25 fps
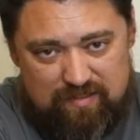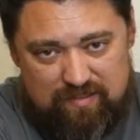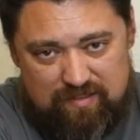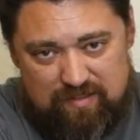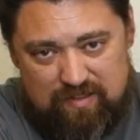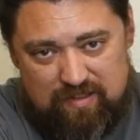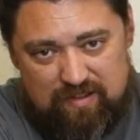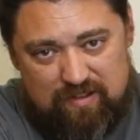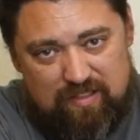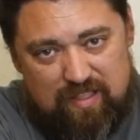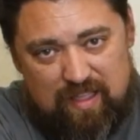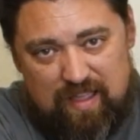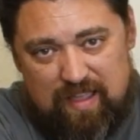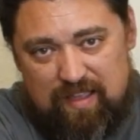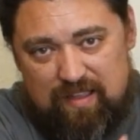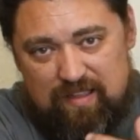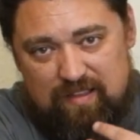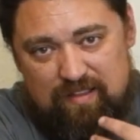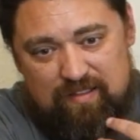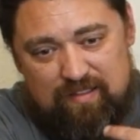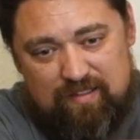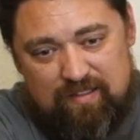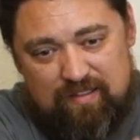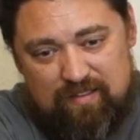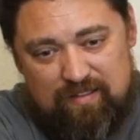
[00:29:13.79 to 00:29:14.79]
They're
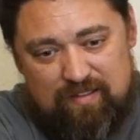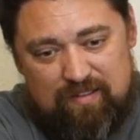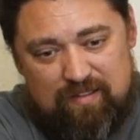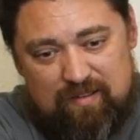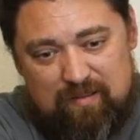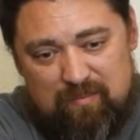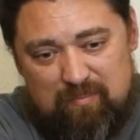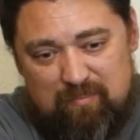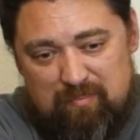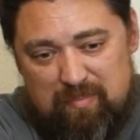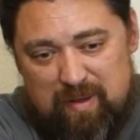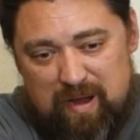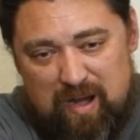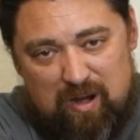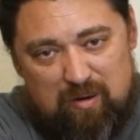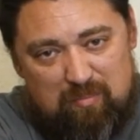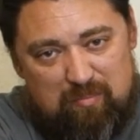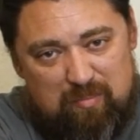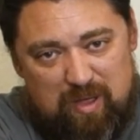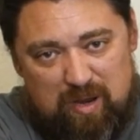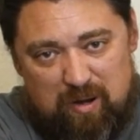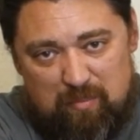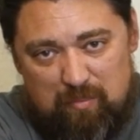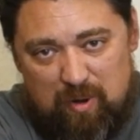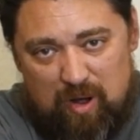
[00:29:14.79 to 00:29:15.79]
like bare
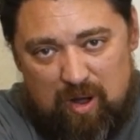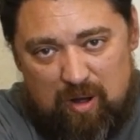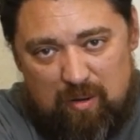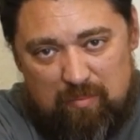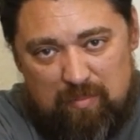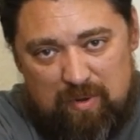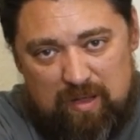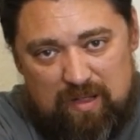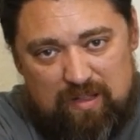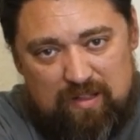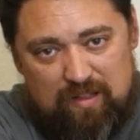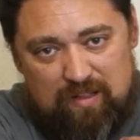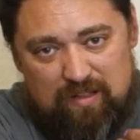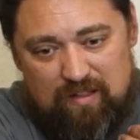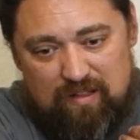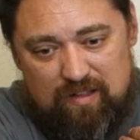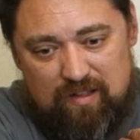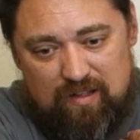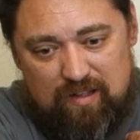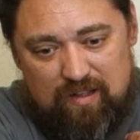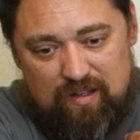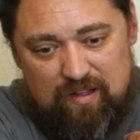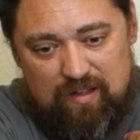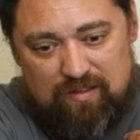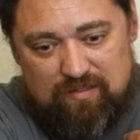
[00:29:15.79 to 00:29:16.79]
minimum
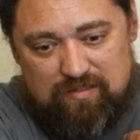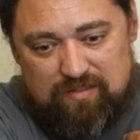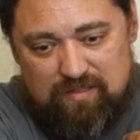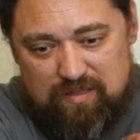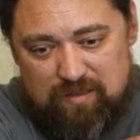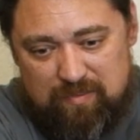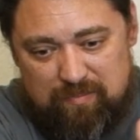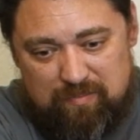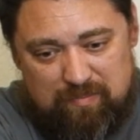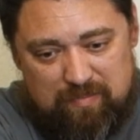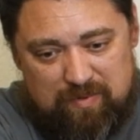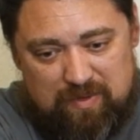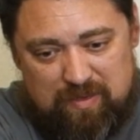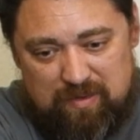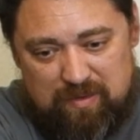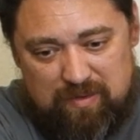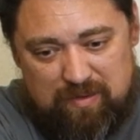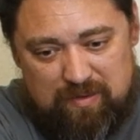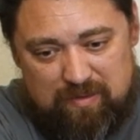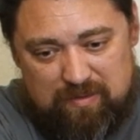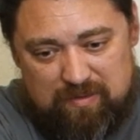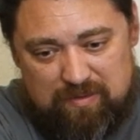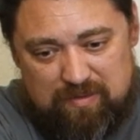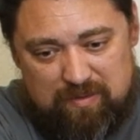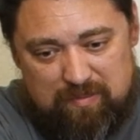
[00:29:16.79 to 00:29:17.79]
to
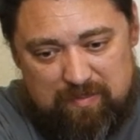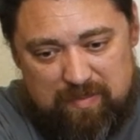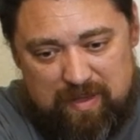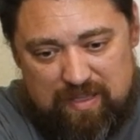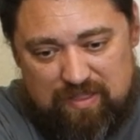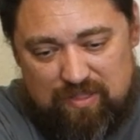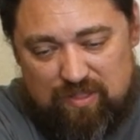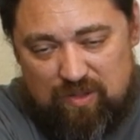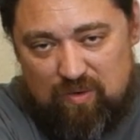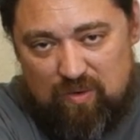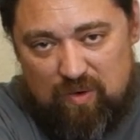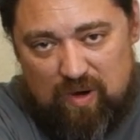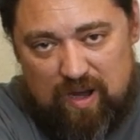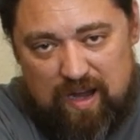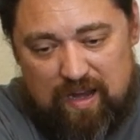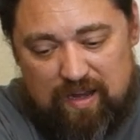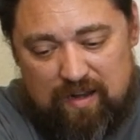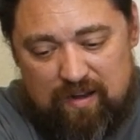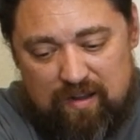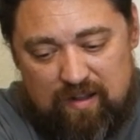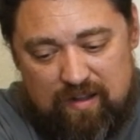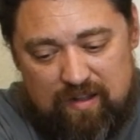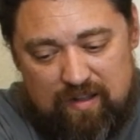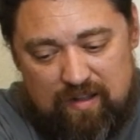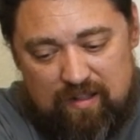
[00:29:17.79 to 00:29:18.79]
make the
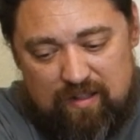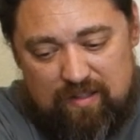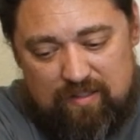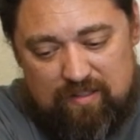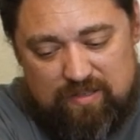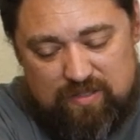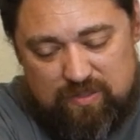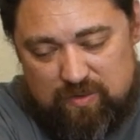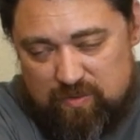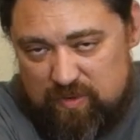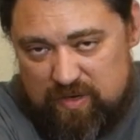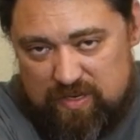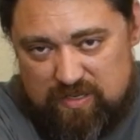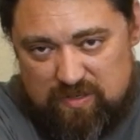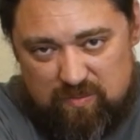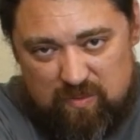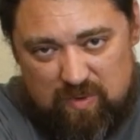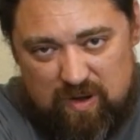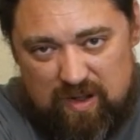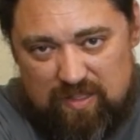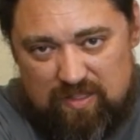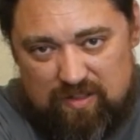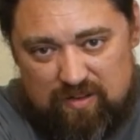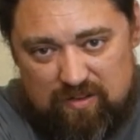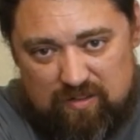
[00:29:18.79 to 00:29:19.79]
grade. There's a reason
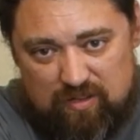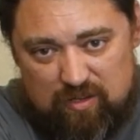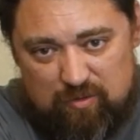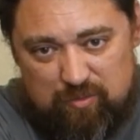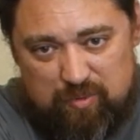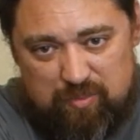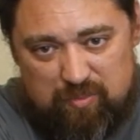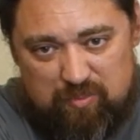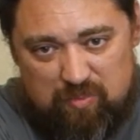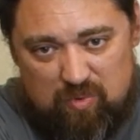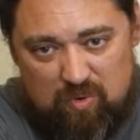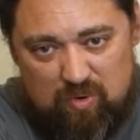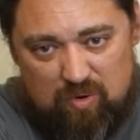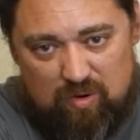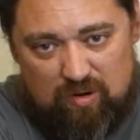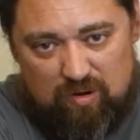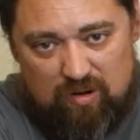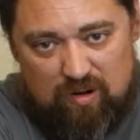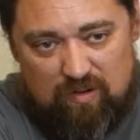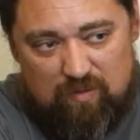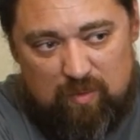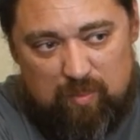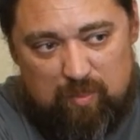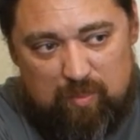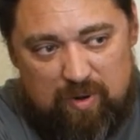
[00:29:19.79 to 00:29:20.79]
why they're a little bit more
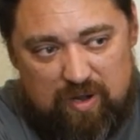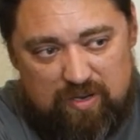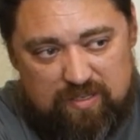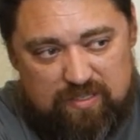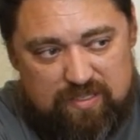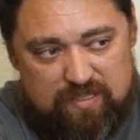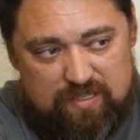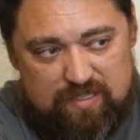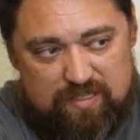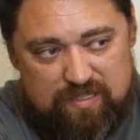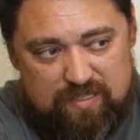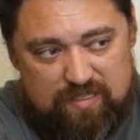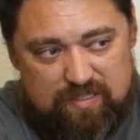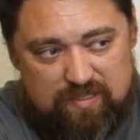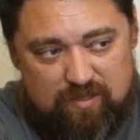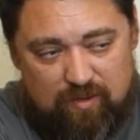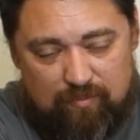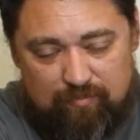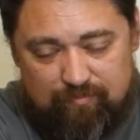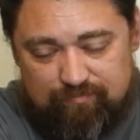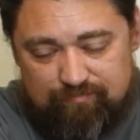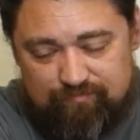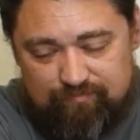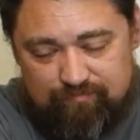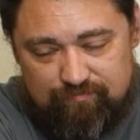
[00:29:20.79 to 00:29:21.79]
of a budget
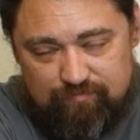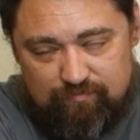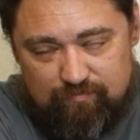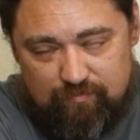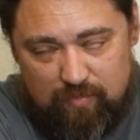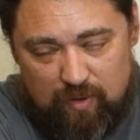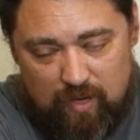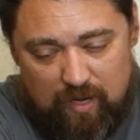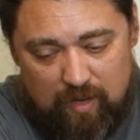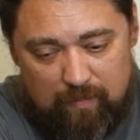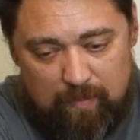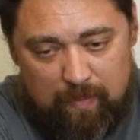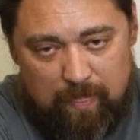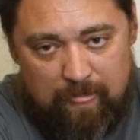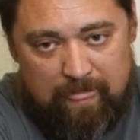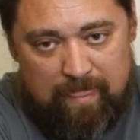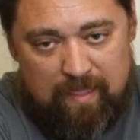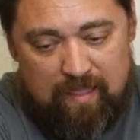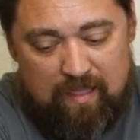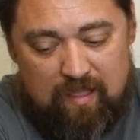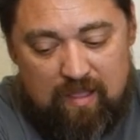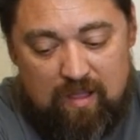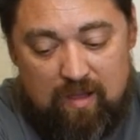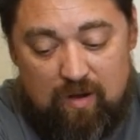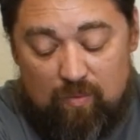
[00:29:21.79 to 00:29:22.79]
system. But
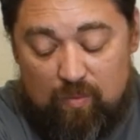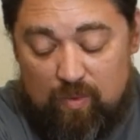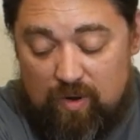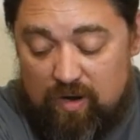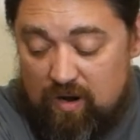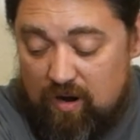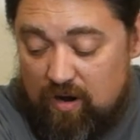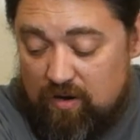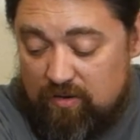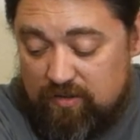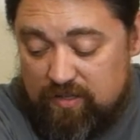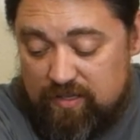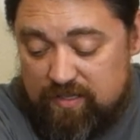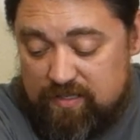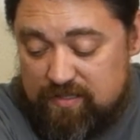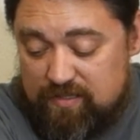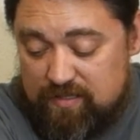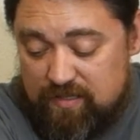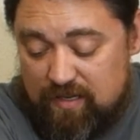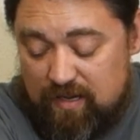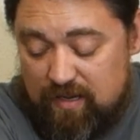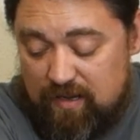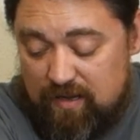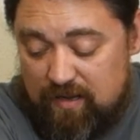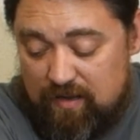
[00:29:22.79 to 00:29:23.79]
regardless,
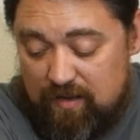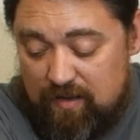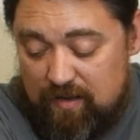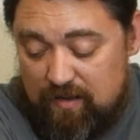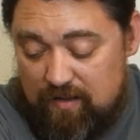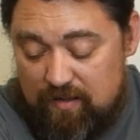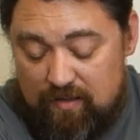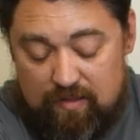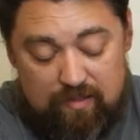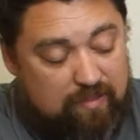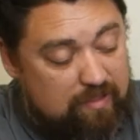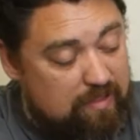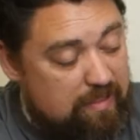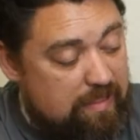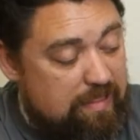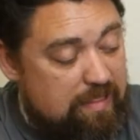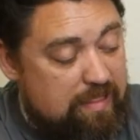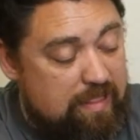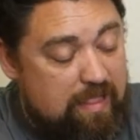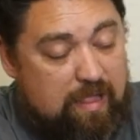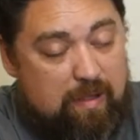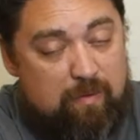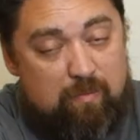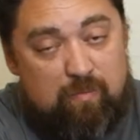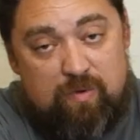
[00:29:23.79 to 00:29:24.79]

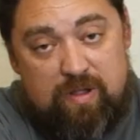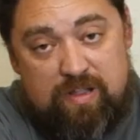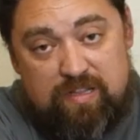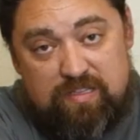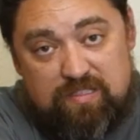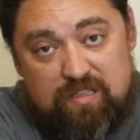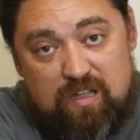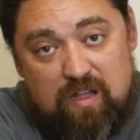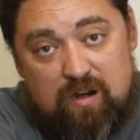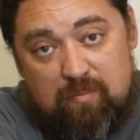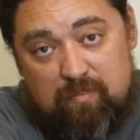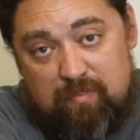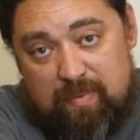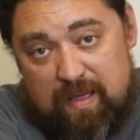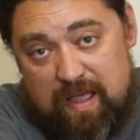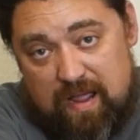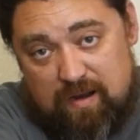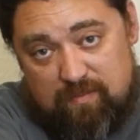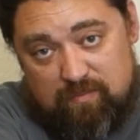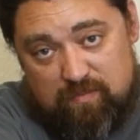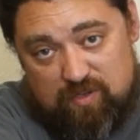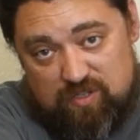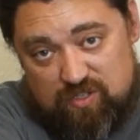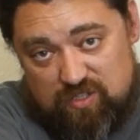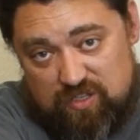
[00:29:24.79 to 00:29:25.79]
it's not a
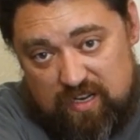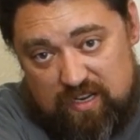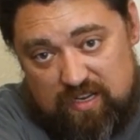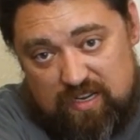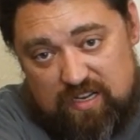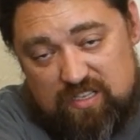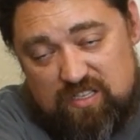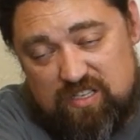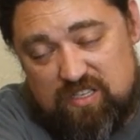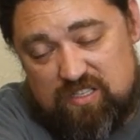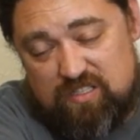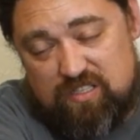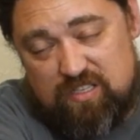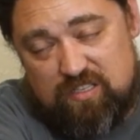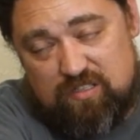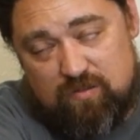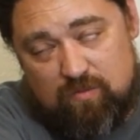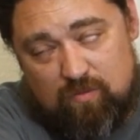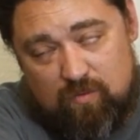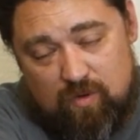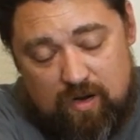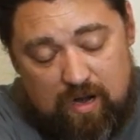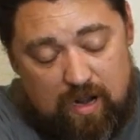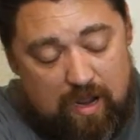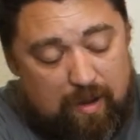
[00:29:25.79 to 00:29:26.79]
bad machine. It just
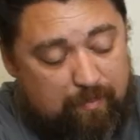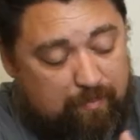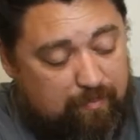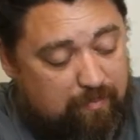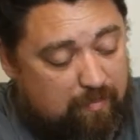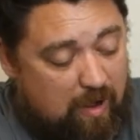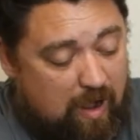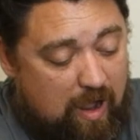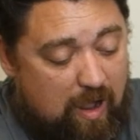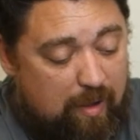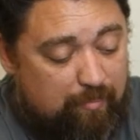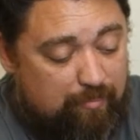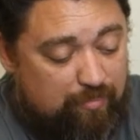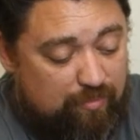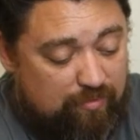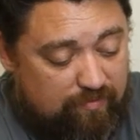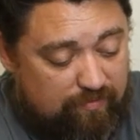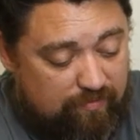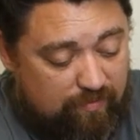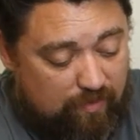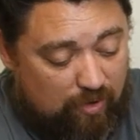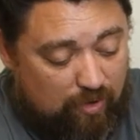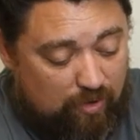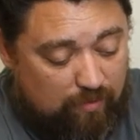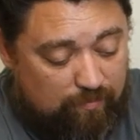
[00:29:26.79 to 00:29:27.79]
isn't what I
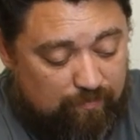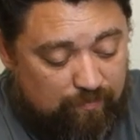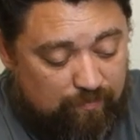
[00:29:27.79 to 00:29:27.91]
prefer.